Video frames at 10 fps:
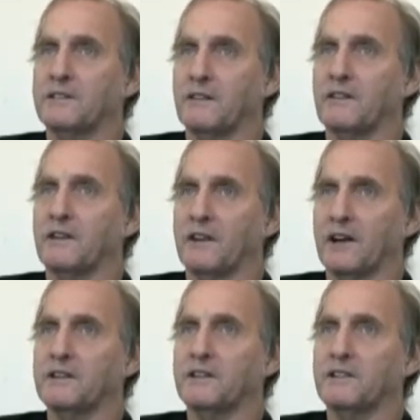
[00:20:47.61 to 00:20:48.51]
somewhat
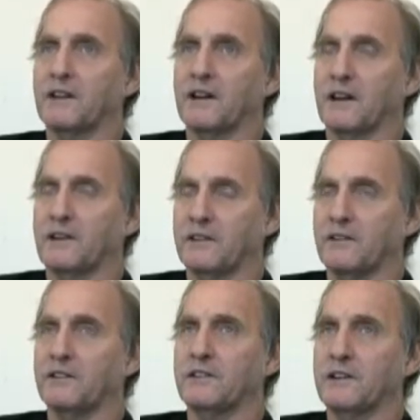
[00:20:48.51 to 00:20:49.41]
nice and I get
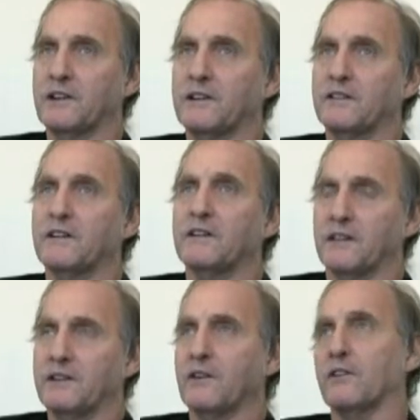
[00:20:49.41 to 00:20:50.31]
used, and then
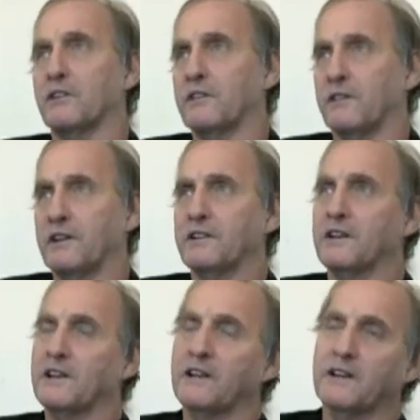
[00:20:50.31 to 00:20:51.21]
they told their friends
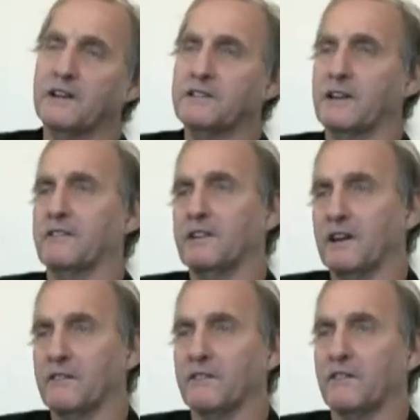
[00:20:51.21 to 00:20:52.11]
and then they set me
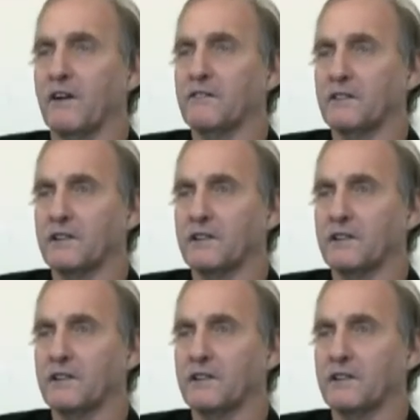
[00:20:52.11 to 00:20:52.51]
up and robbed me.